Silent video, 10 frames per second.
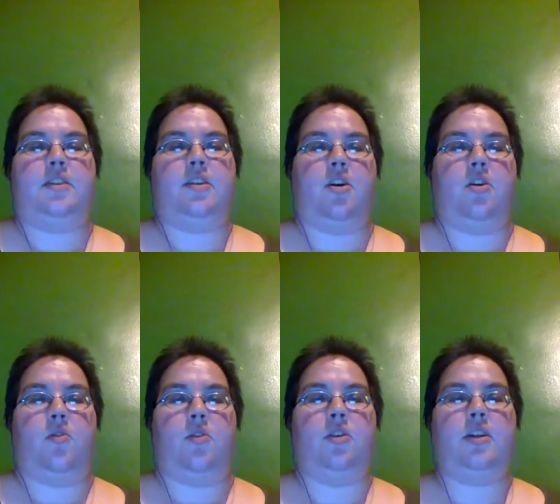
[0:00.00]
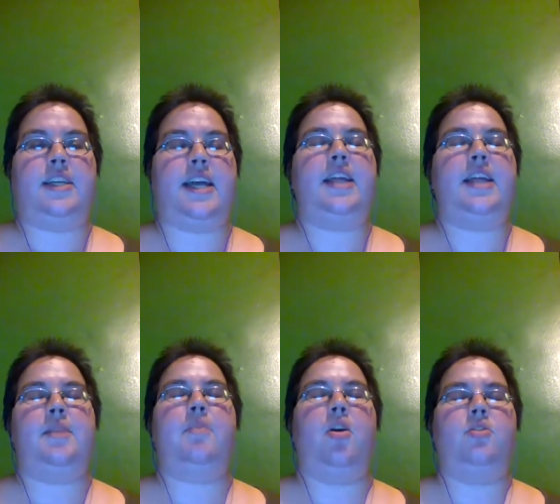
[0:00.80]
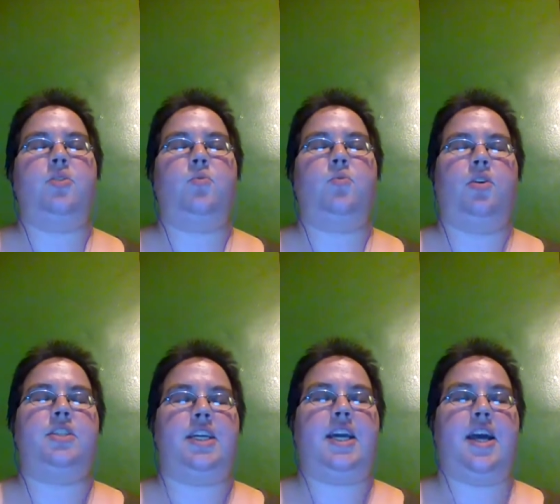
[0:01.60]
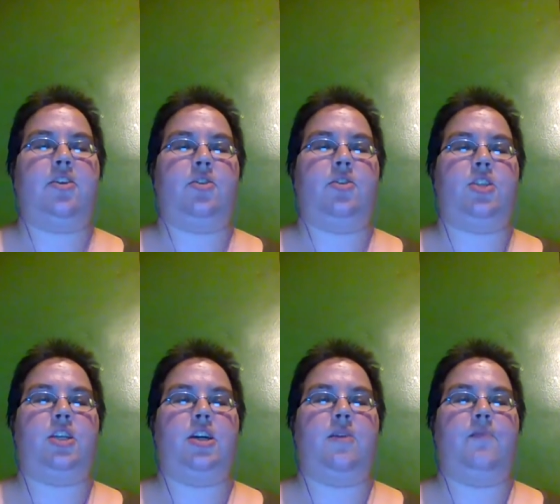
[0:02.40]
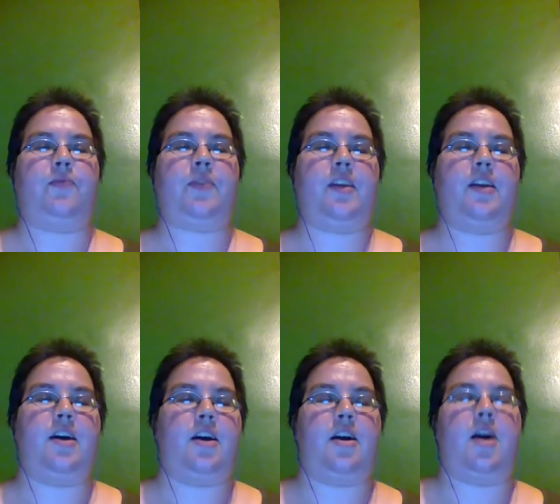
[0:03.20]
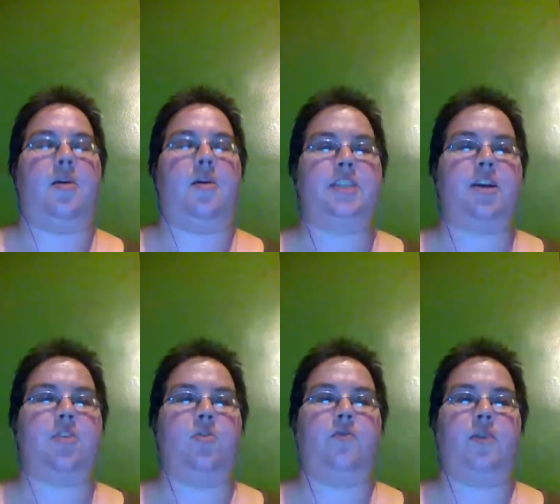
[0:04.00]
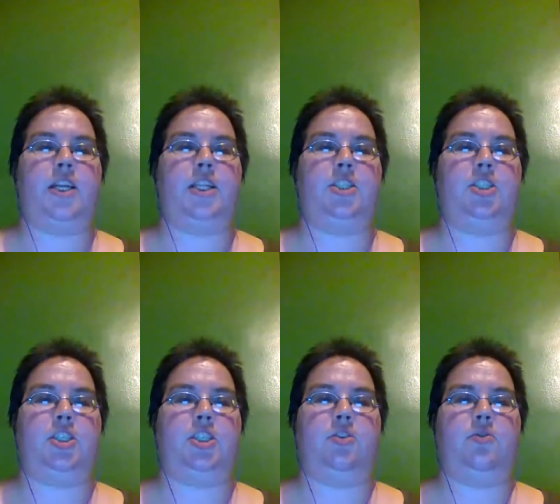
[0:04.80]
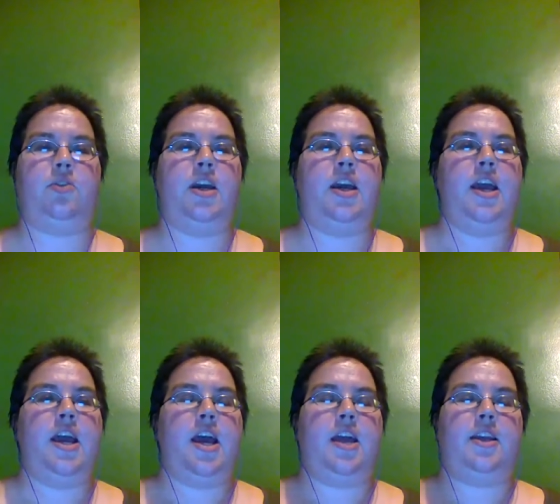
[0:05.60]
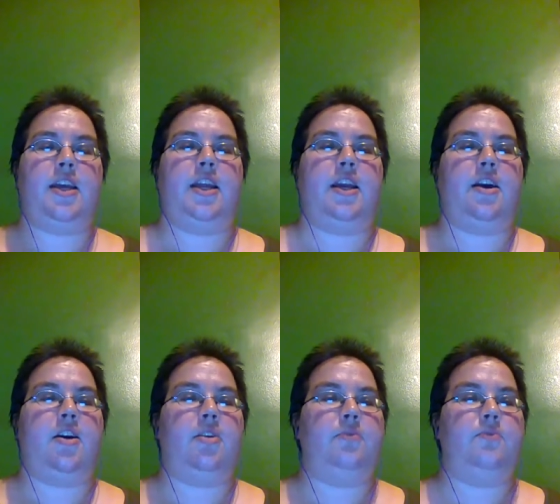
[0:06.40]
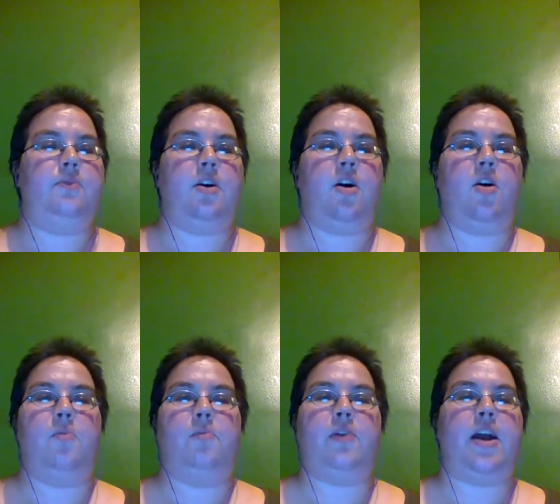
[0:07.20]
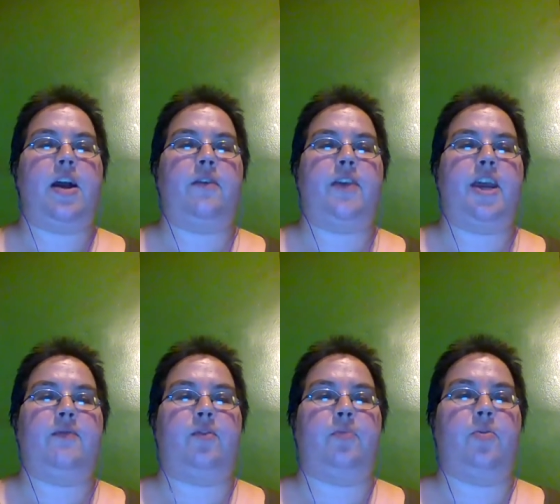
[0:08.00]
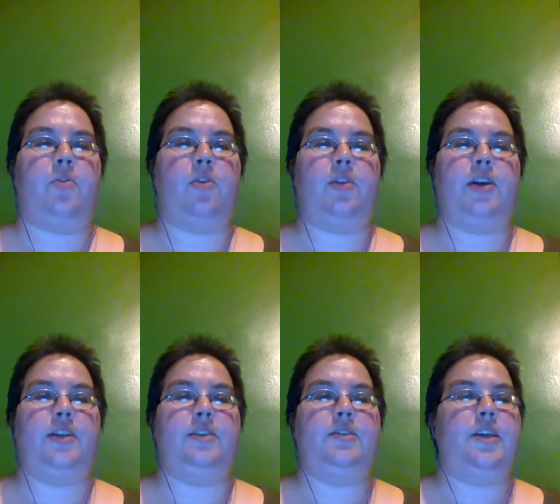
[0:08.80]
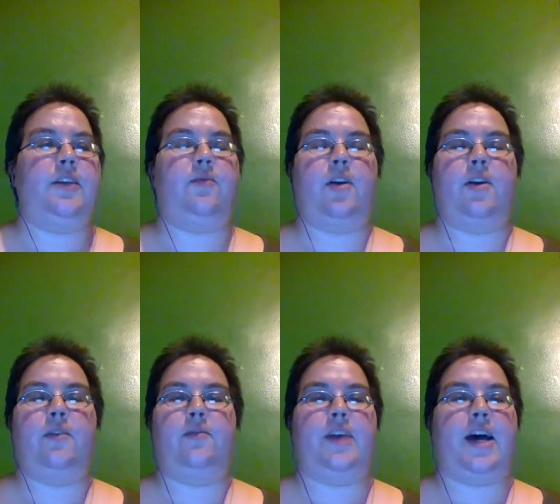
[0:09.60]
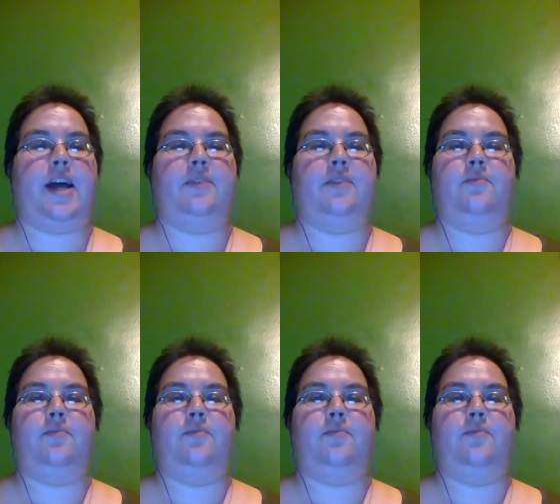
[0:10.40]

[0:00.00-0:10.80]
So getting them all to work together to accomplish that goal of winning the Shield and getting a home playoff game for Portland in front of that